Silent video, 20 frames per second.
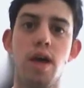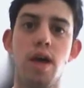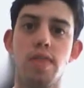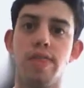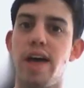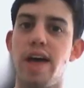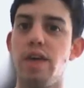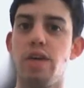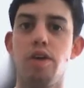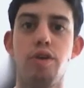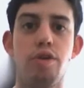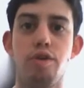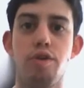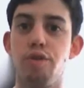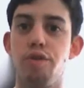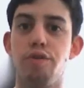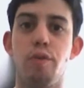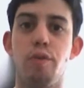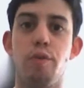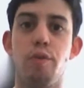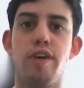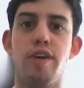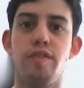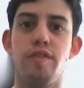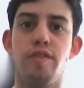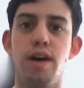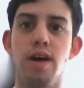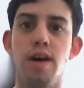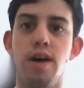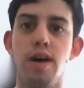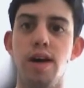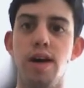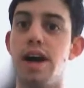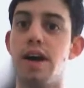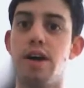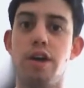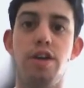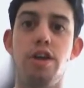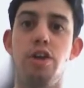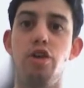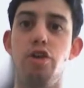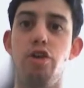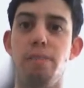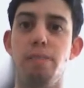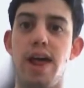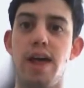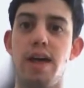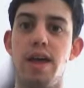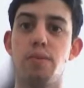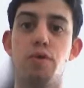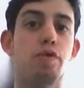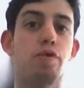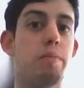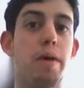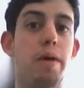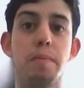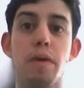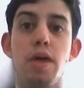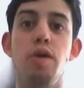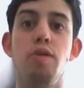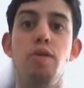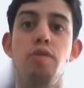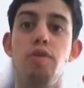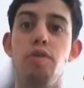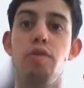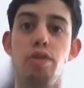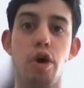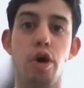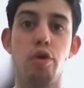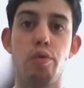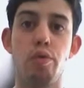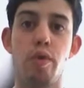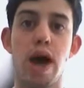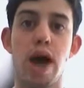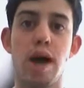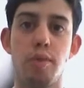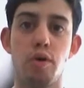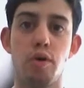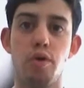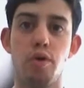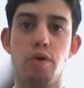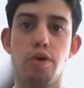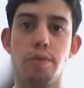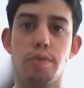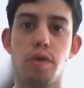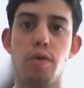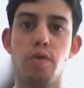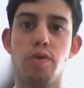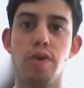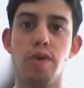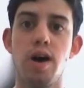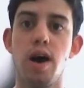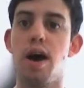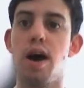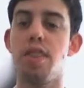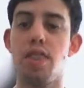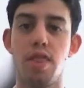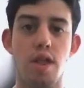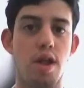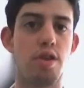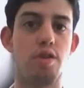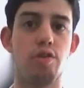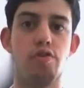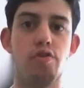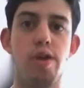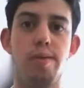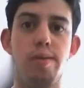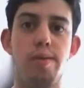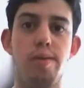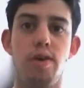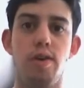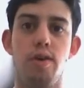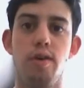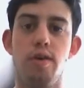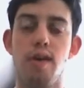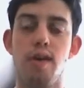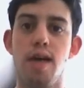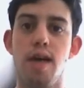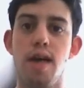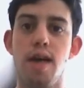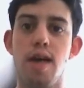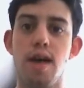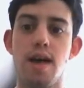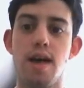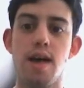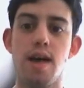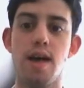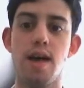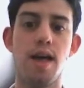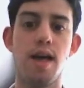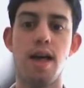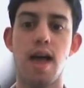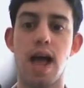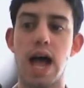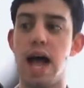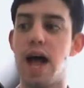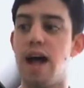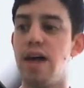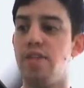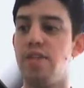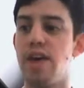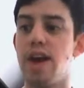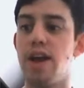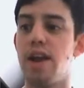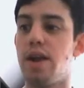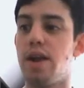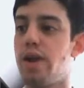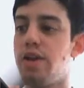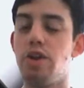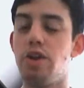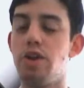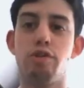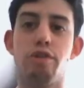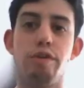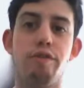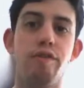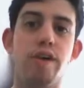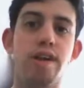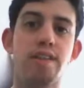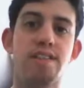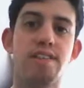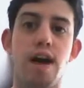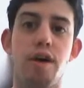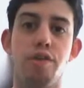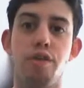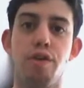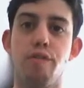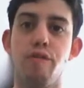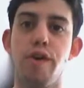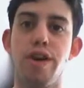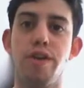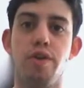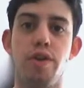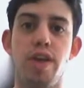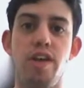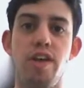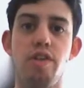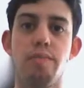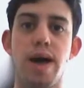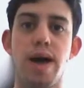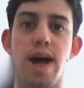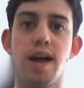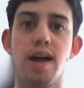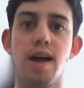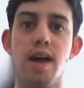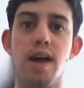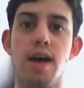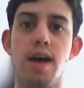that you use for whatever and continue playing, because remember, it uses no RAM on your computer other than to stream it to you. And then when you go to a friend's house, your friend on his Mac